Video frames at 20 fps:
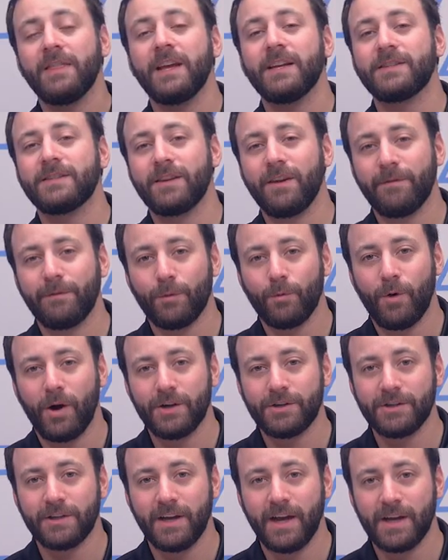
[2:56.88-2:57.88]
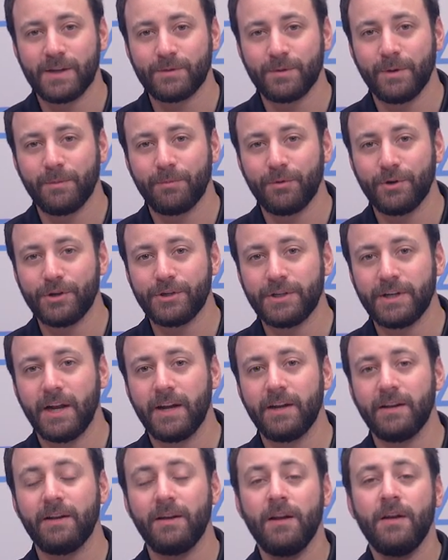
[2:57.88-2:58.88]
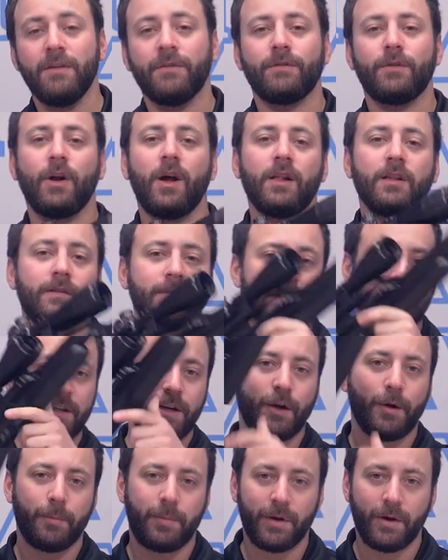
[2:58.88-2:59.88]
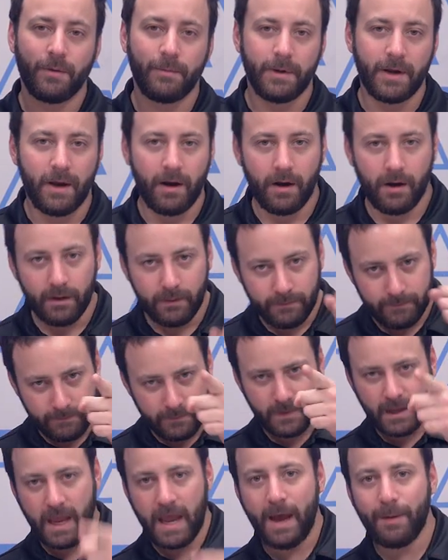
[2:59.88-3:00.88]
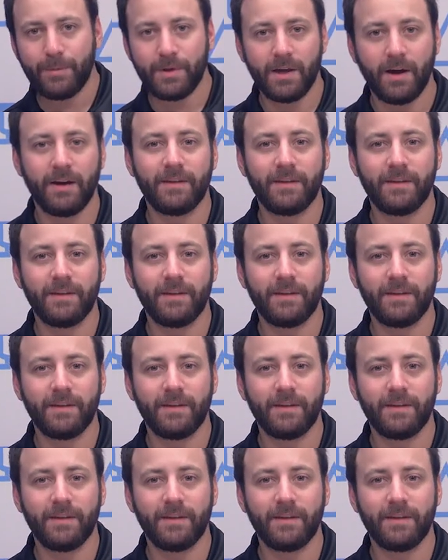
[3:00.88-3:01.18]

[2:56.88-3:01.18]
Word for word: Thanks again for watching, guys. We appreciate it. For all of us here at Pyramyd Air, happy